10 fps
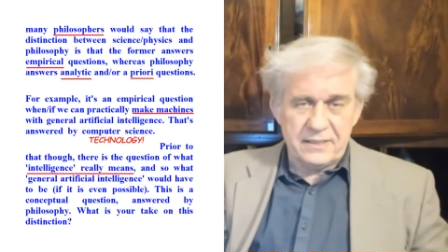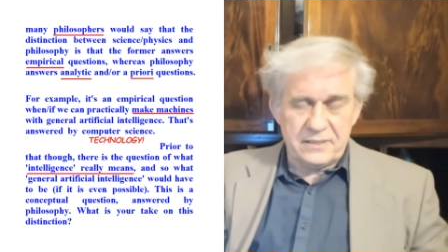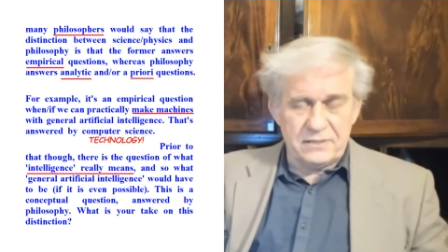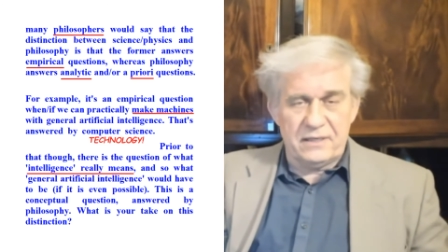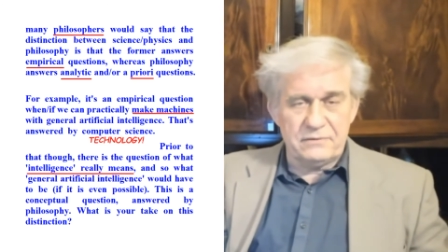
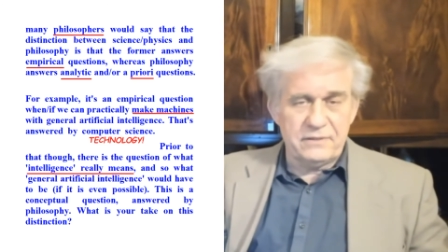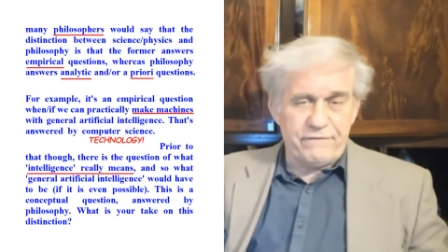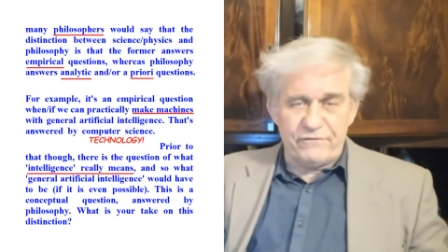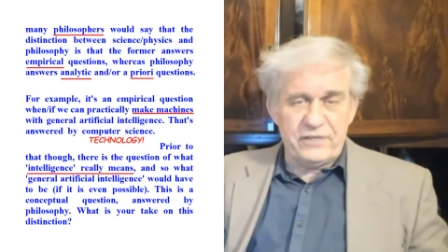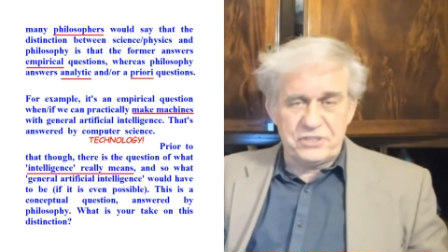You know, a
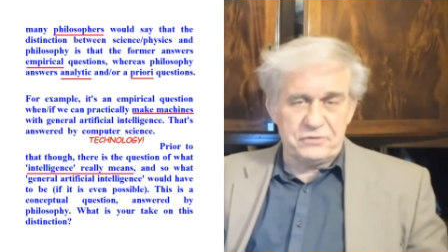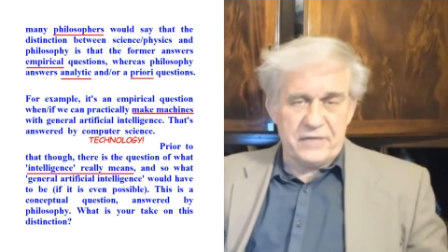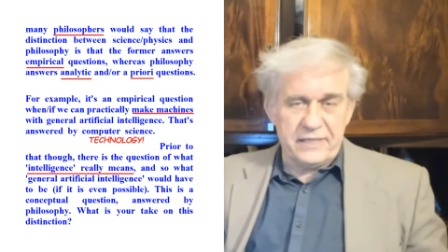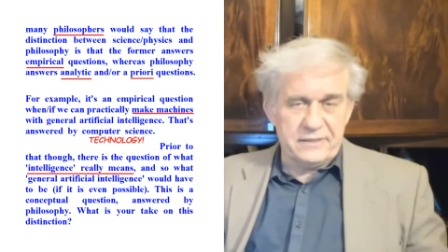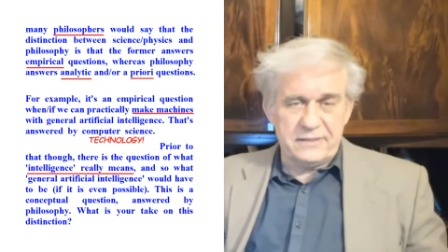
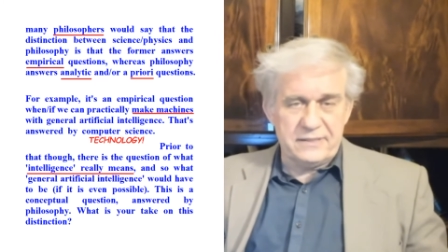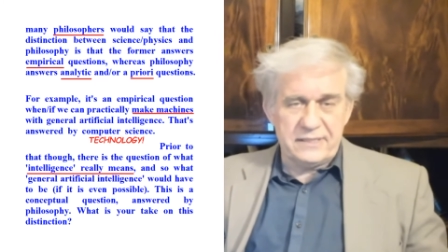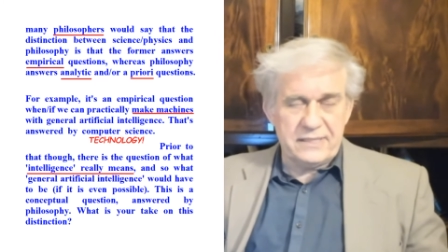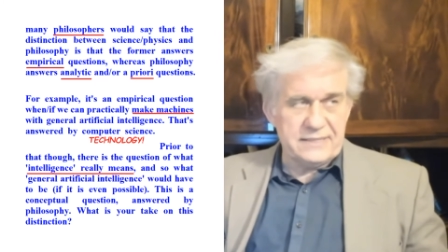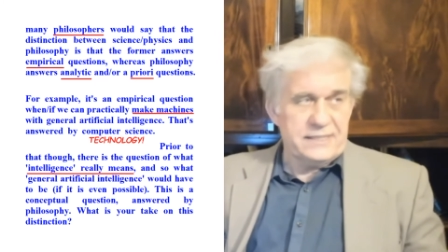
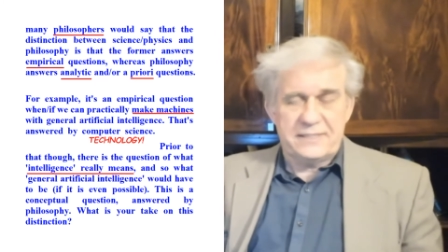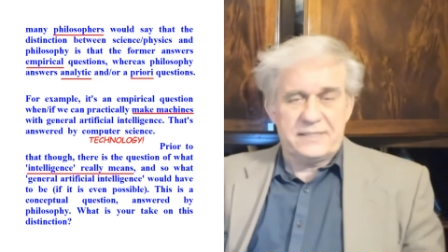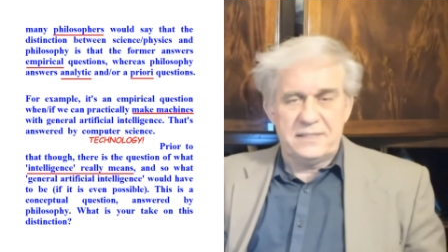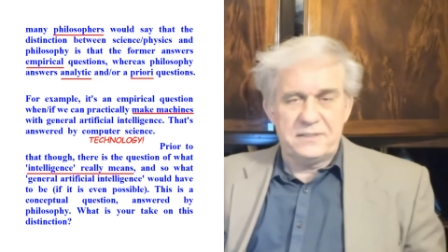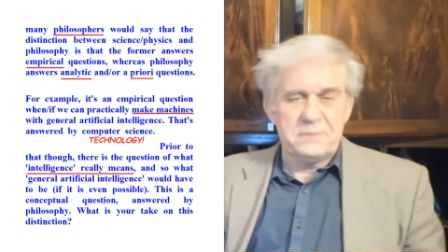refrigerator has
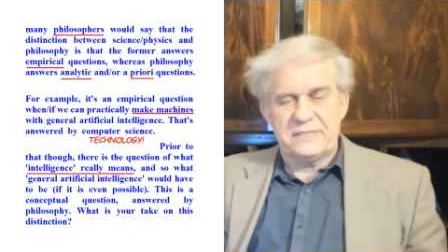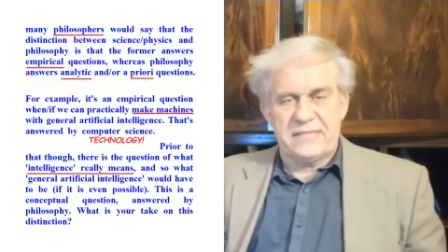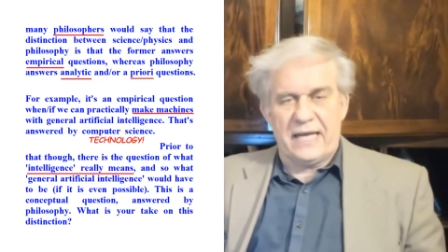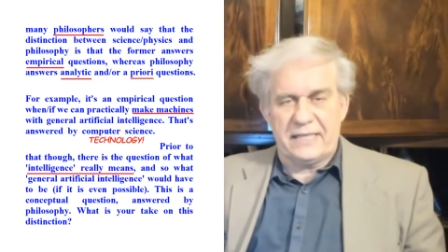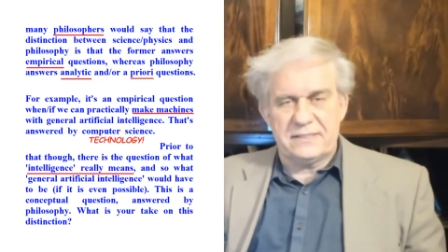nothing to do with
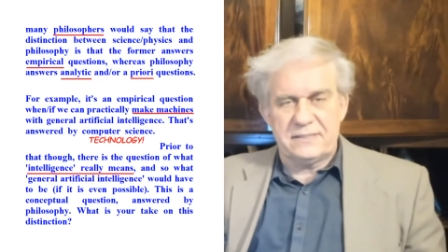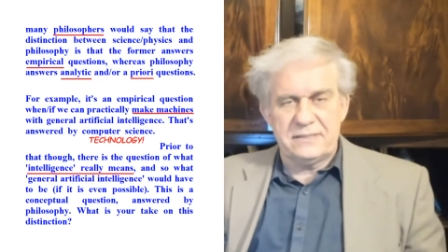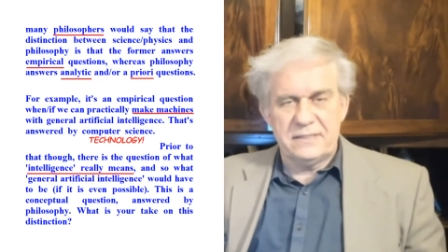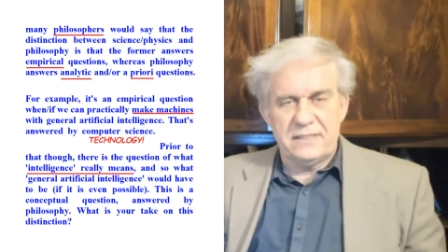science.